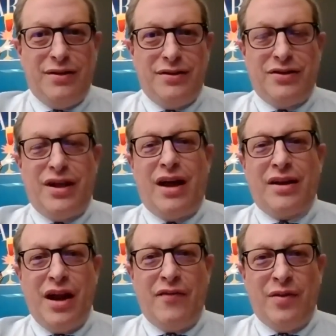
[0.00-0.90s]
So yeah,
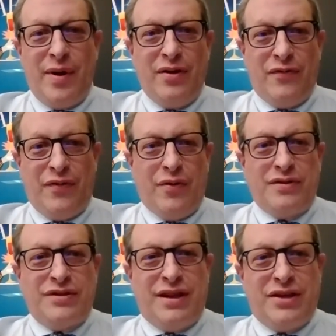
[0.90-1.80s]
careful about your
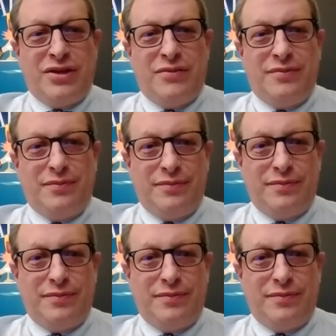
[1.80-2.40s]
photo selection.